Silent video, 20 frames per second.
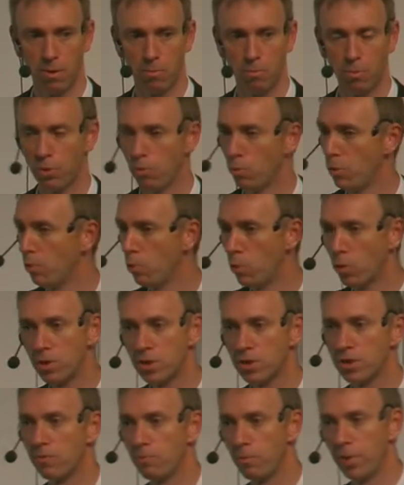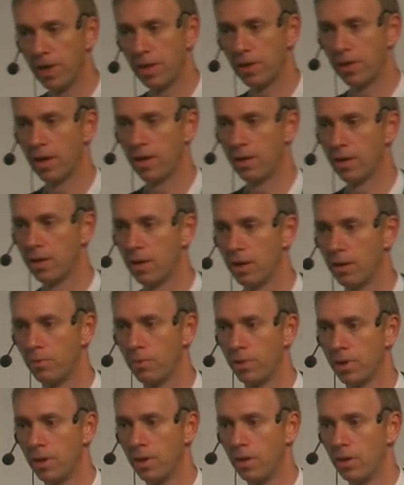But we wouldn't have picked that
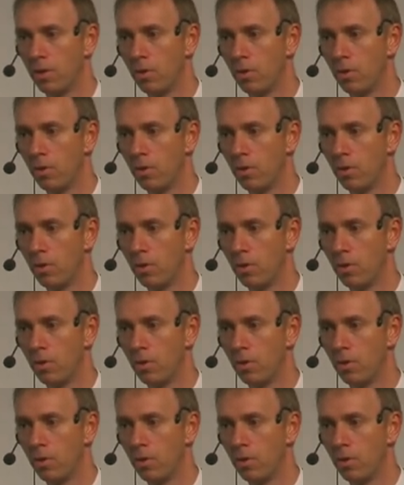up